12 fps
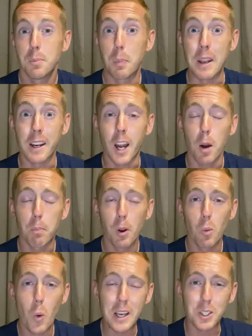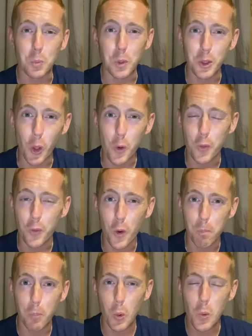been a couple of weeks with no
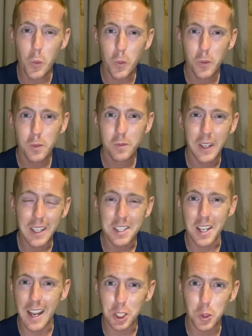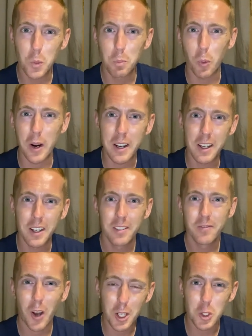football, international break.
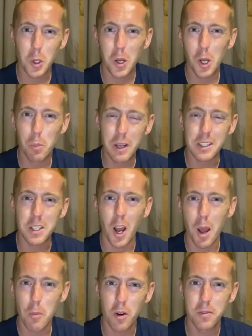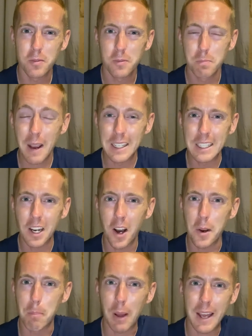I took a little bit of time off. Man United
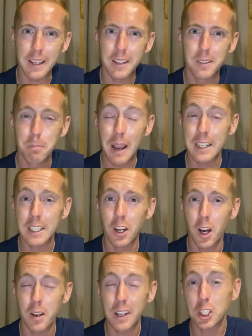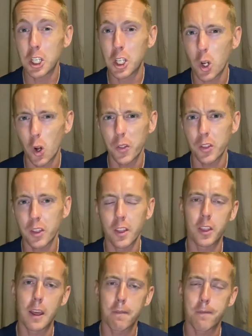are back. Man United have actually got
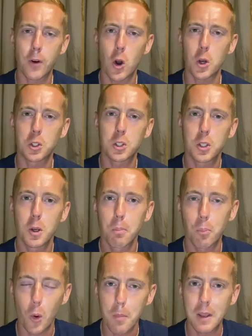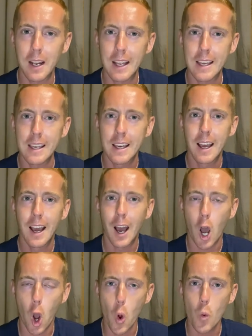their first Premier League
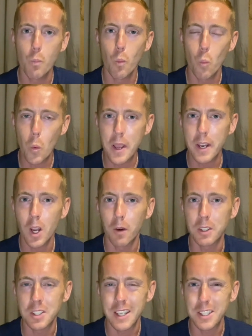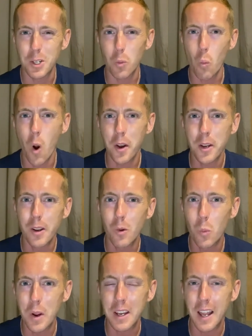home win of the season, a 1-0
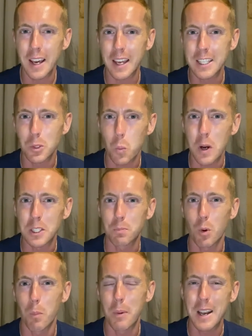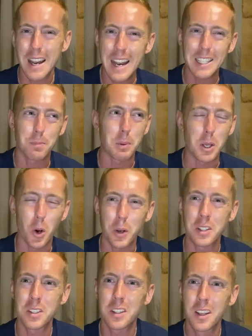win against West Brom. But let's be
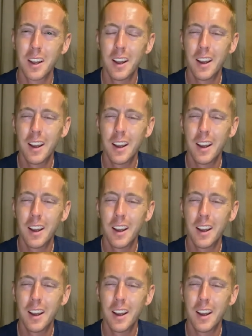honest,